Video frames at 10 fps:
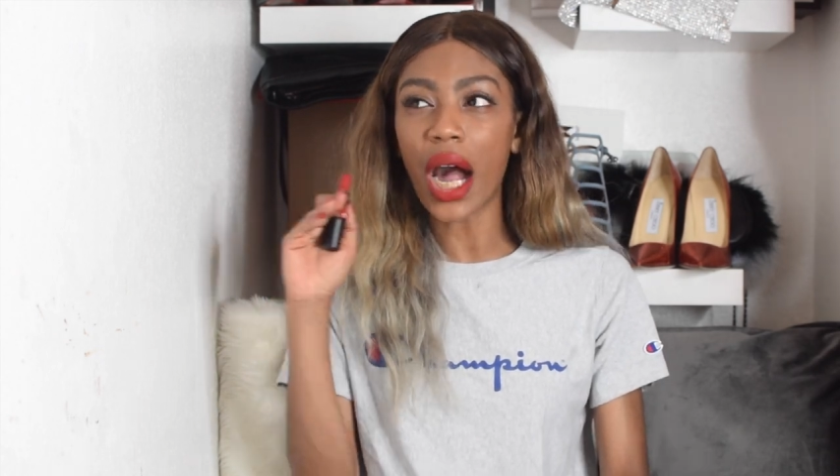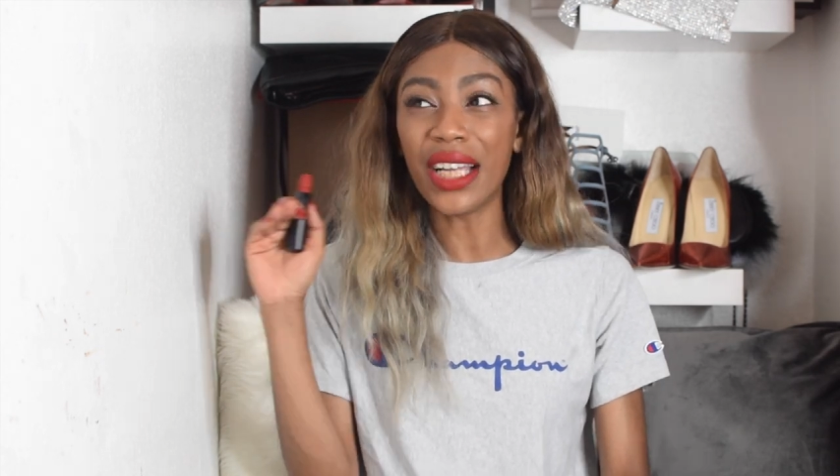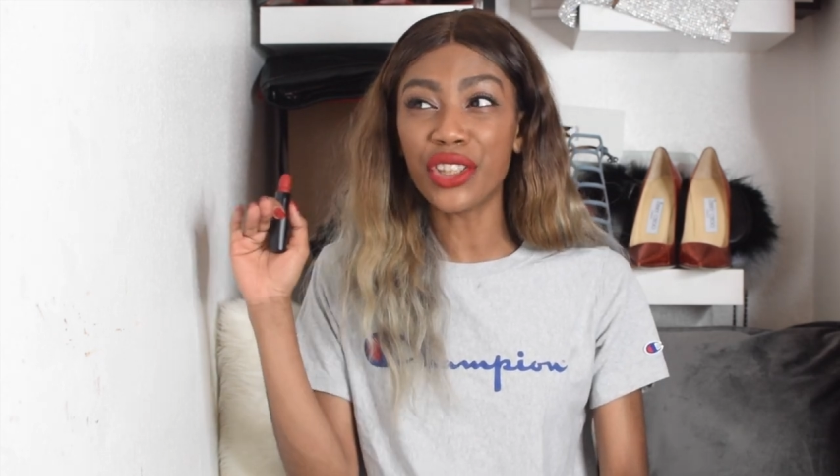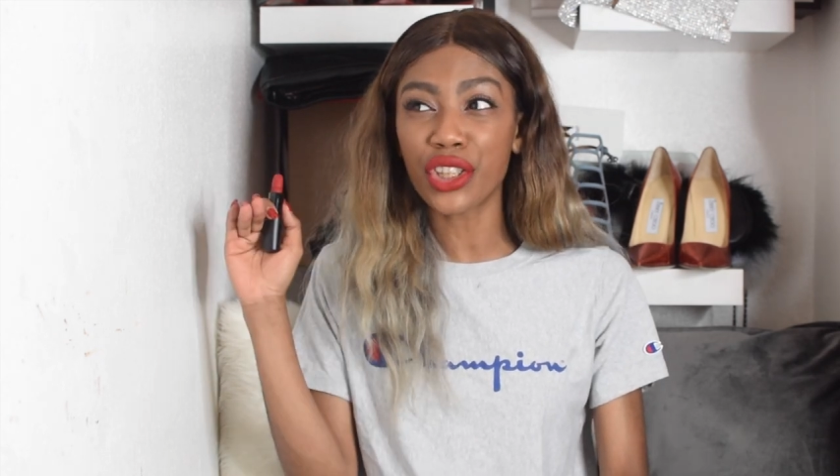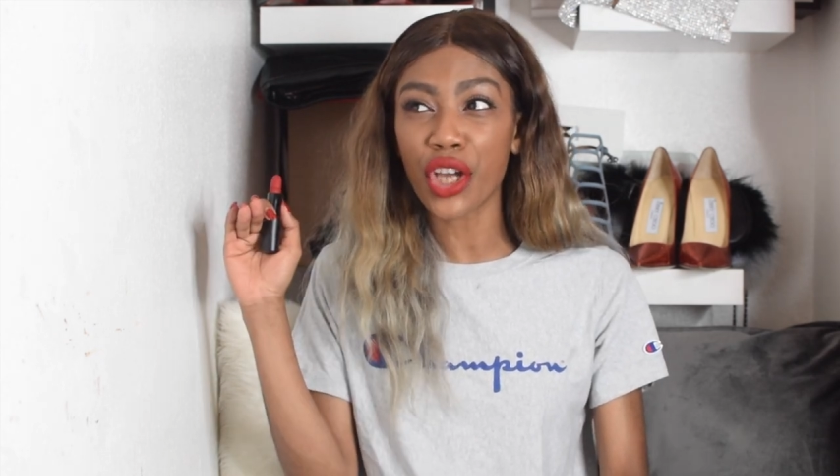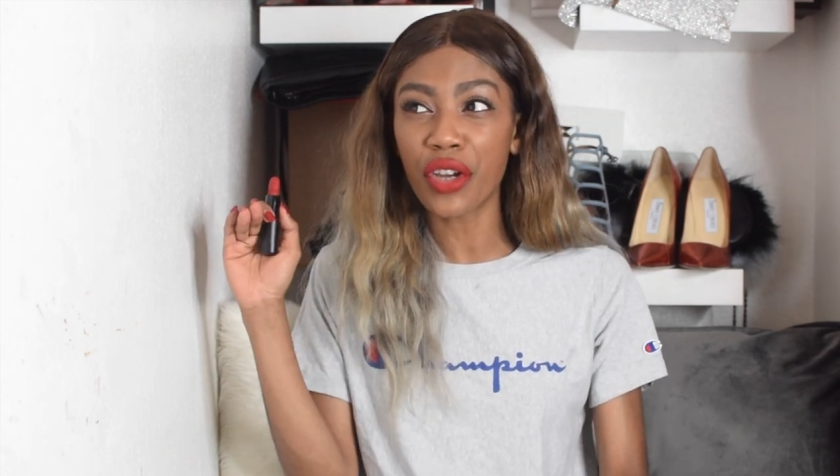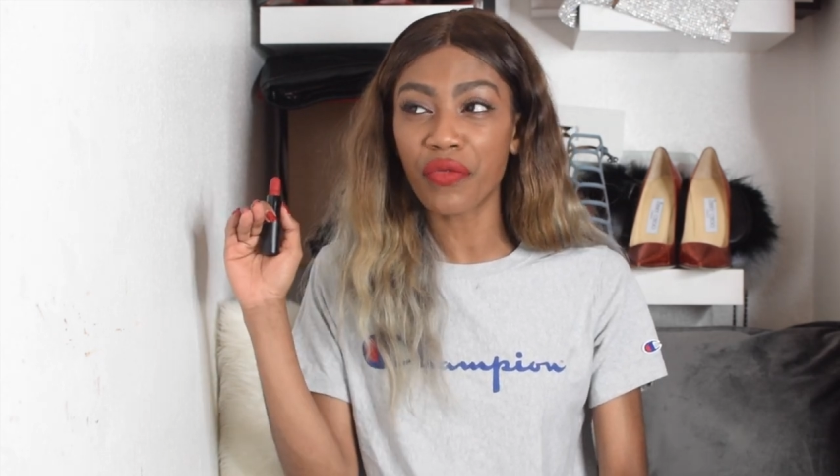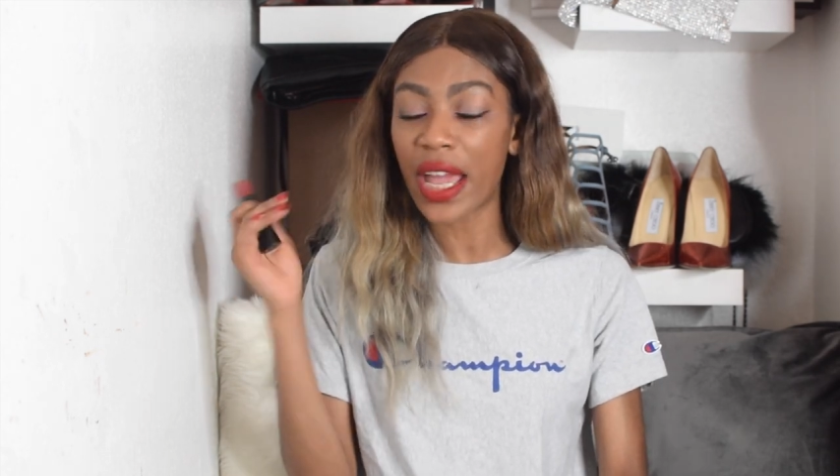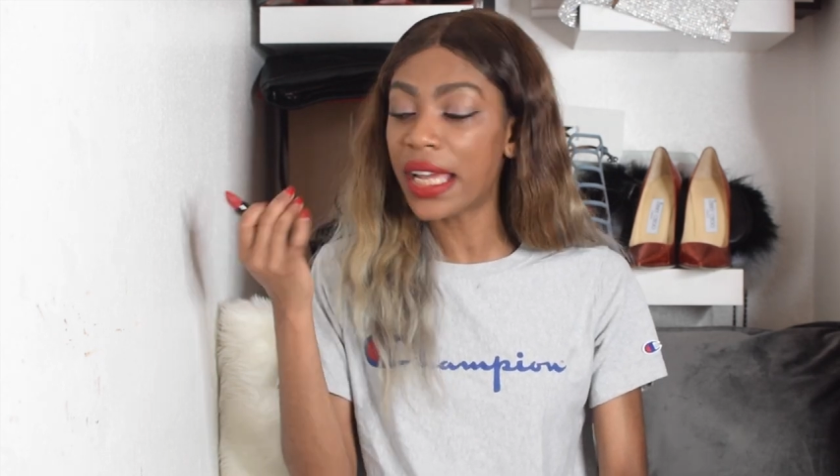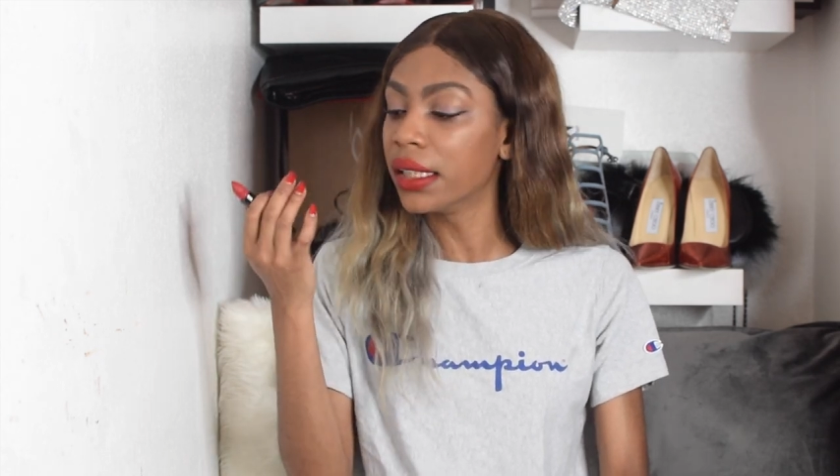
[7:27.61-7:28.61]
undertone
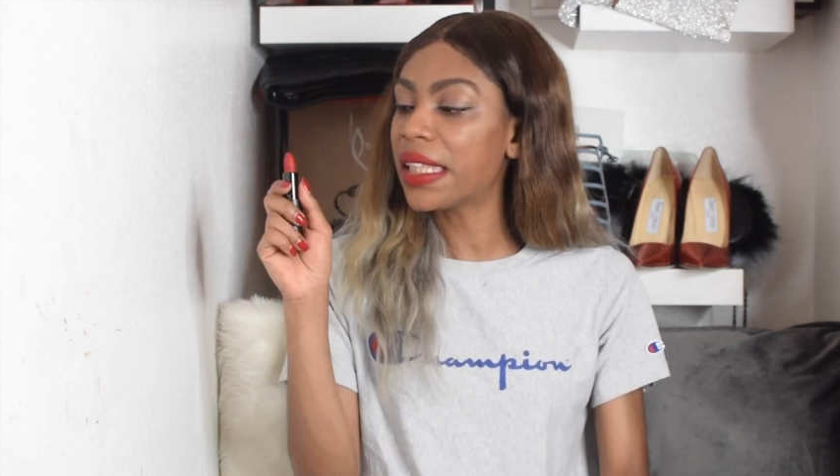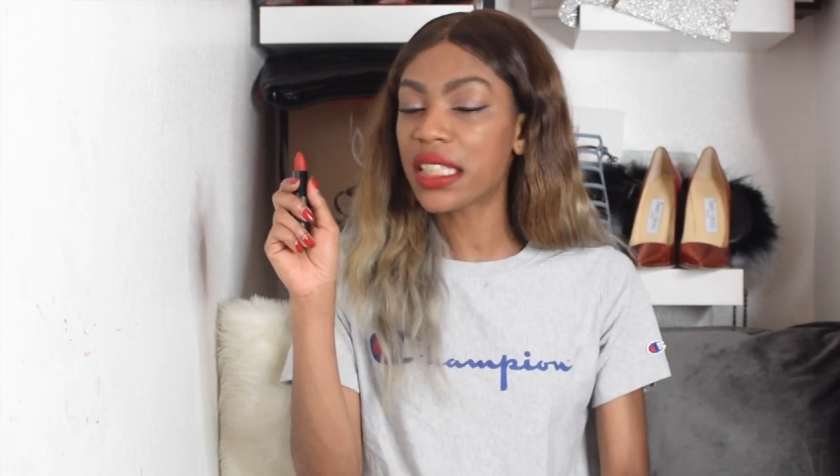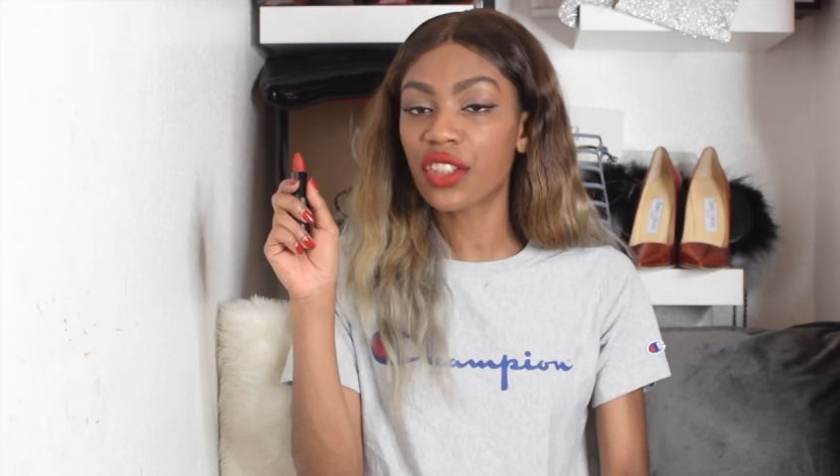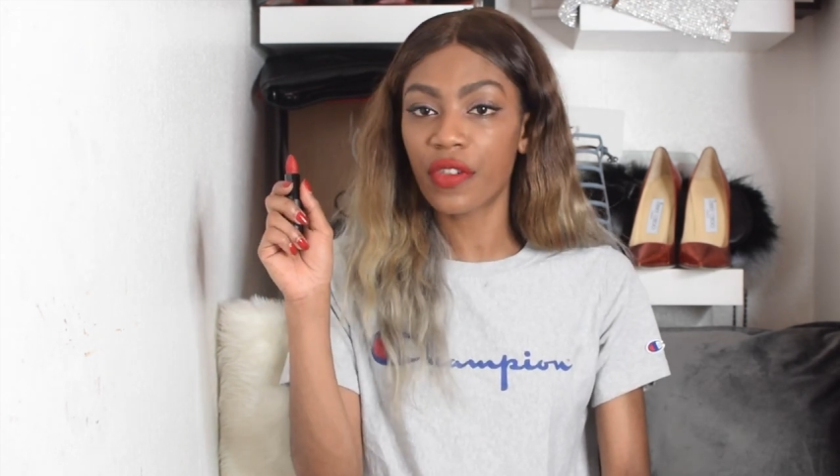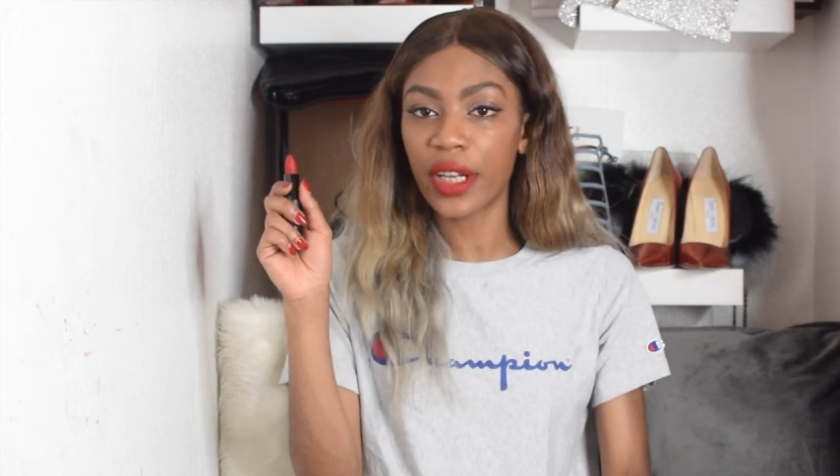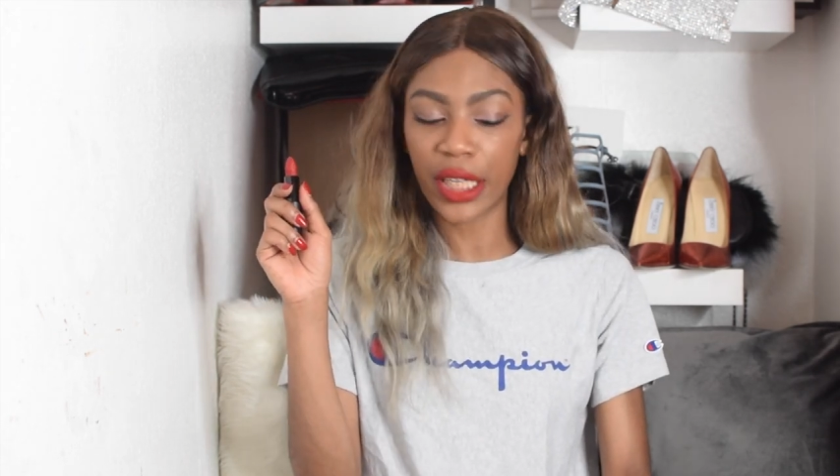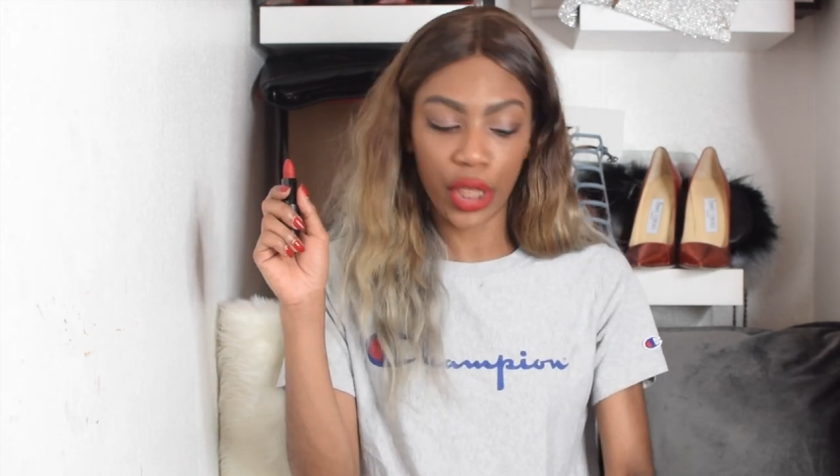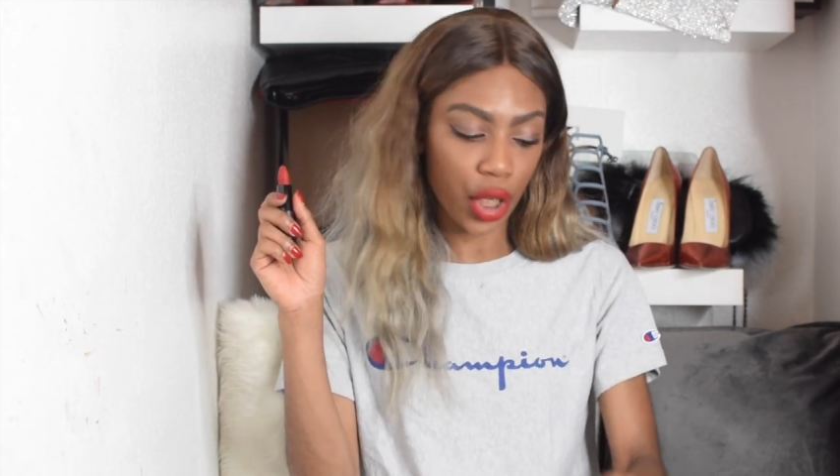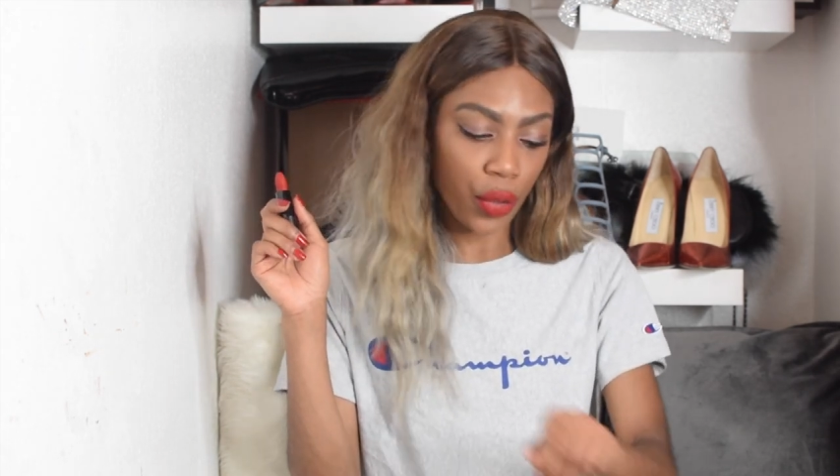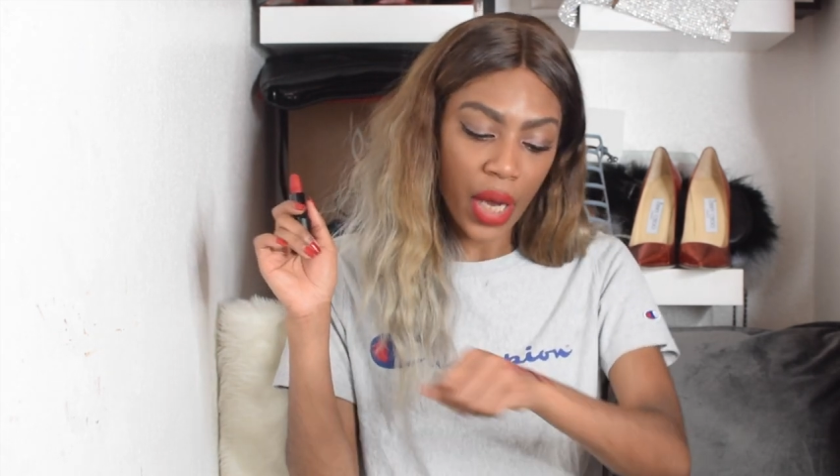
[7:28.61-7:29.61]
red. This is really
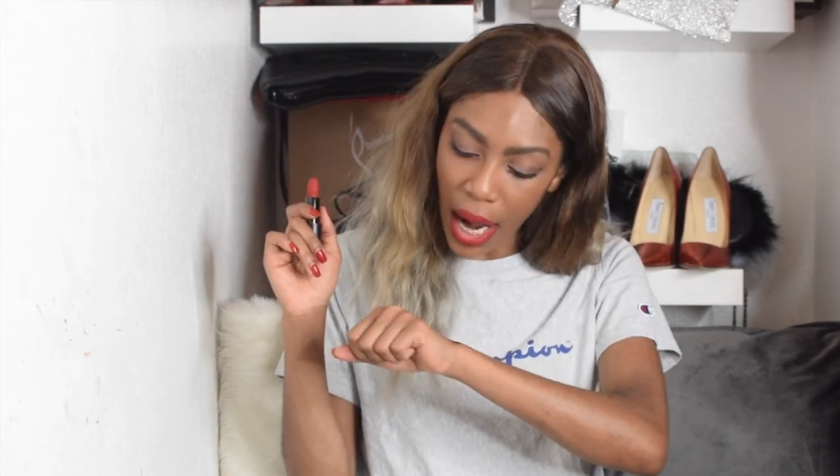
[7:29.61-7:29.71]
cute.